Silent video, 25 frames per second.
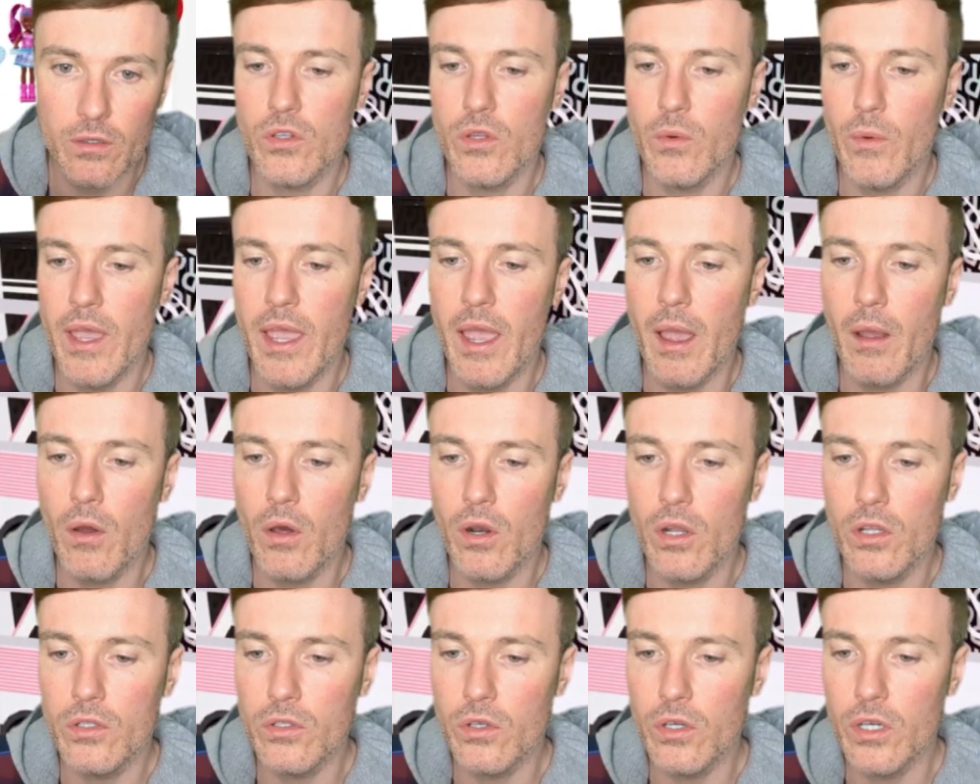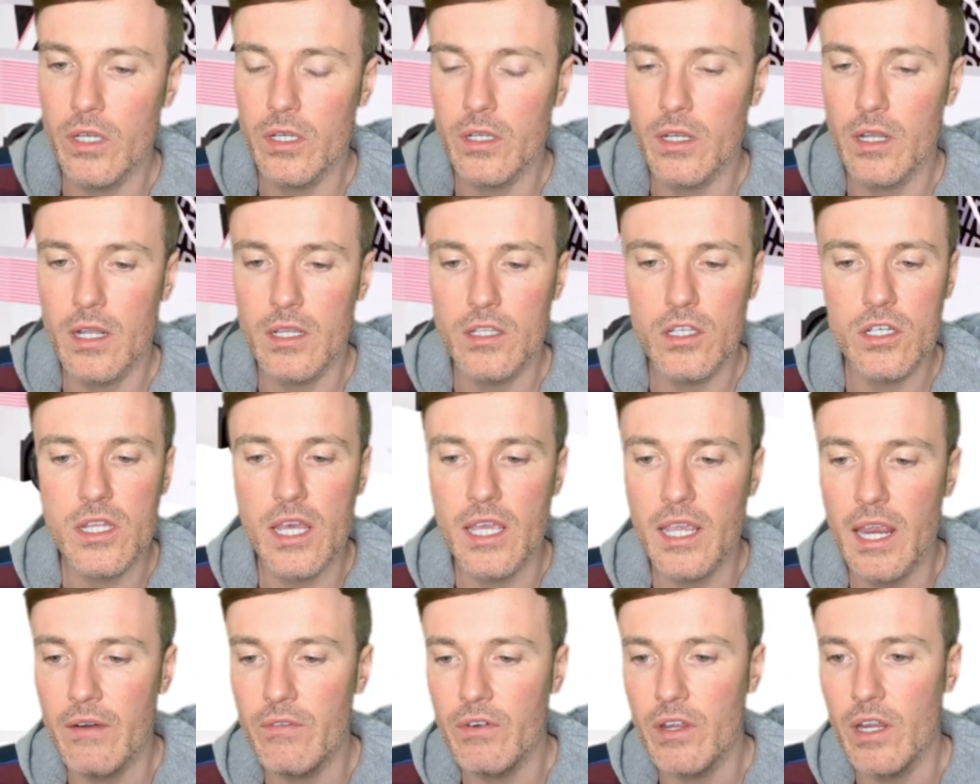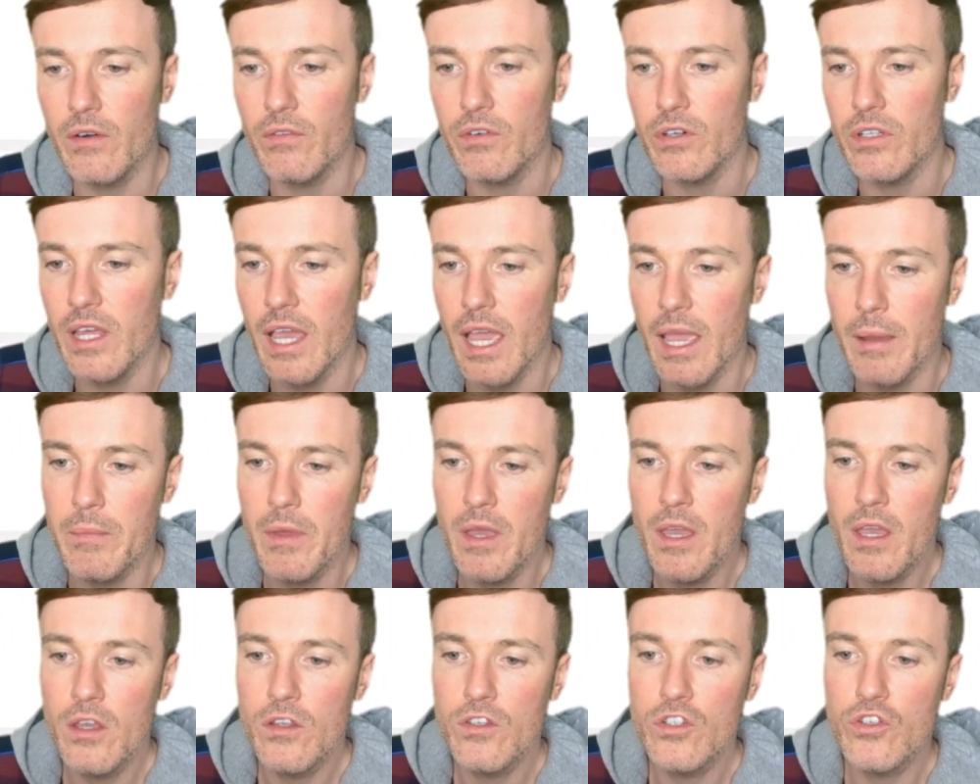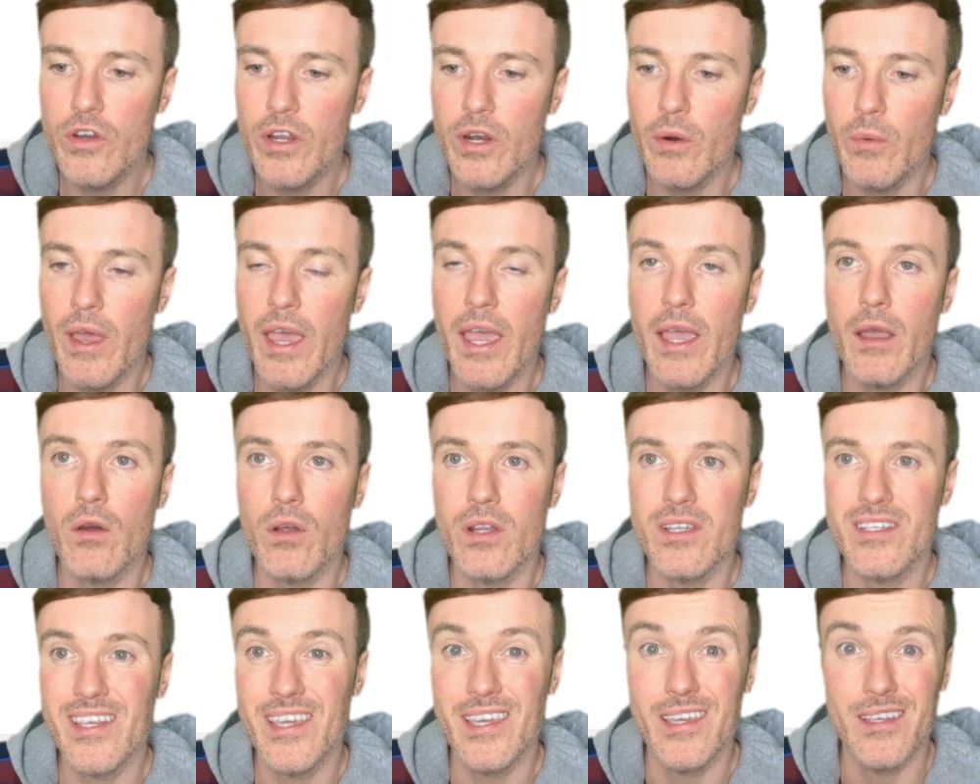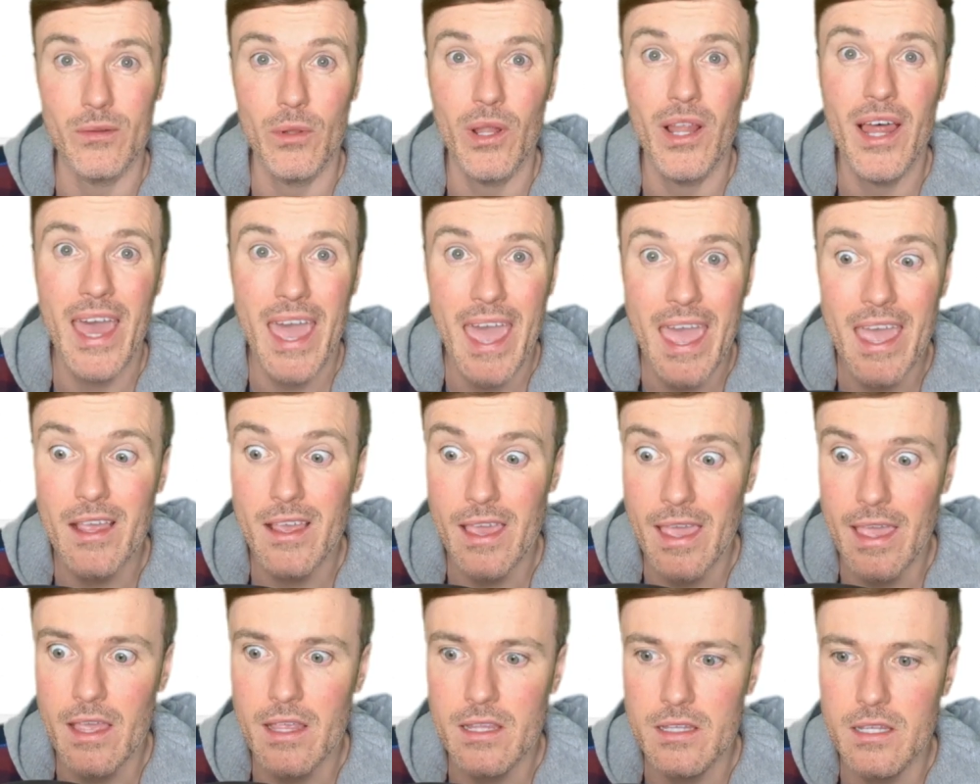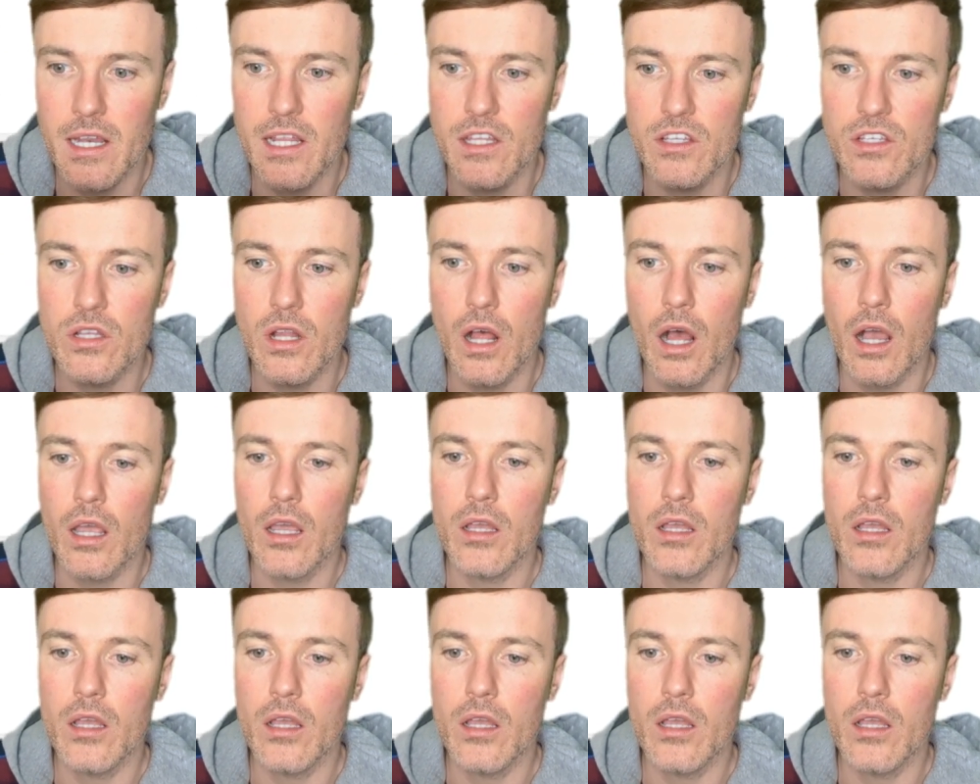the way I'm going to do it, just like every other time, straight away I'm going to see, well, is it in stock?